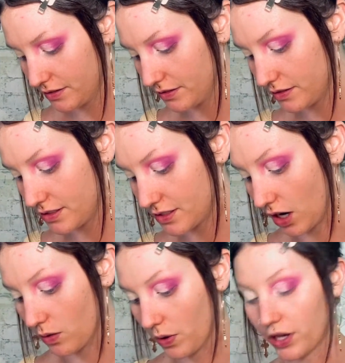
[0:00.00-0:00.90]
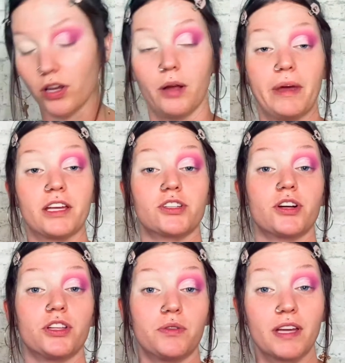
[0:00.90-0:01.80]
start working on making sure
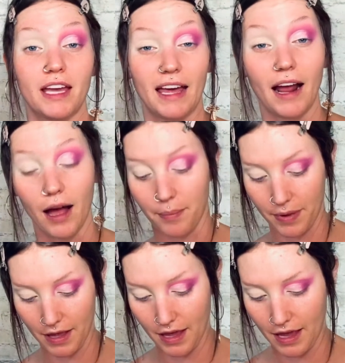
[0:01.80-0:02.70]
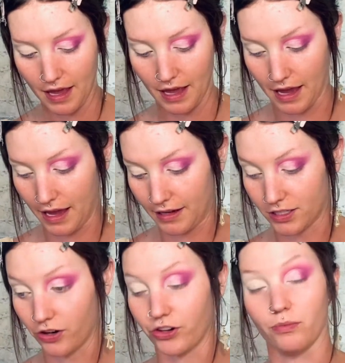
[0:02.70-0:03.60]
that you can get up and
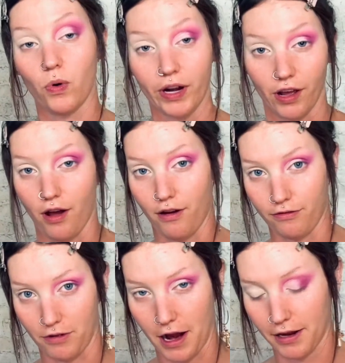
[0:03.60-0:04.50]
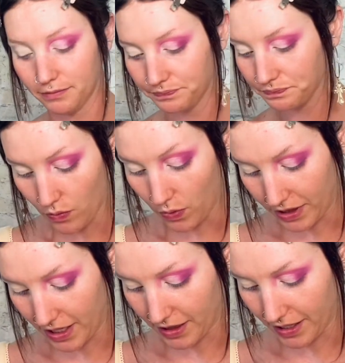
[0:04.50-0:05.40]
starting your morning off right. One
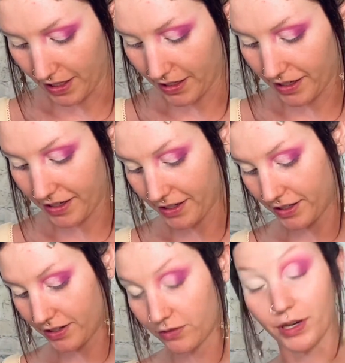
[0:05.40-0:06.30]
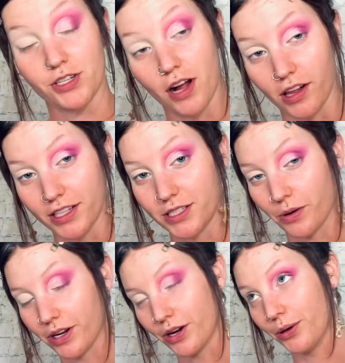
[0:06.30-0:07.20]
thing that Rachel Hollis, you
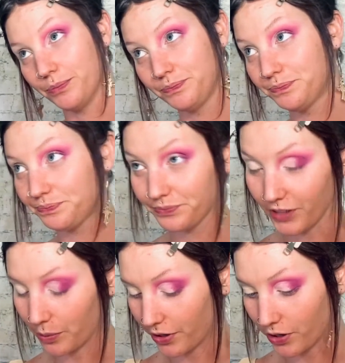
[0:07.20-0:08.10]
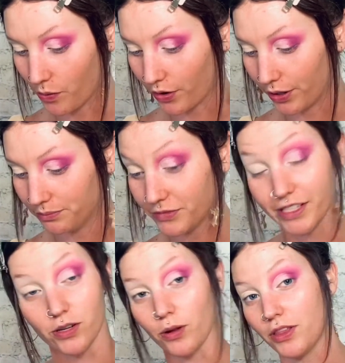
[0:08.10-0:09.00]
already know that I'm gonna quote her, this
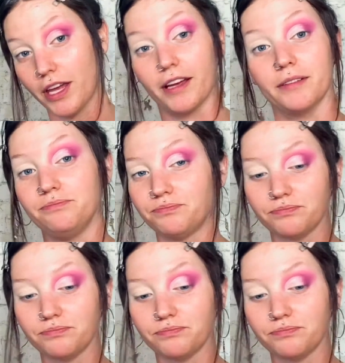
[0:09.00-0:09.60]
whole thing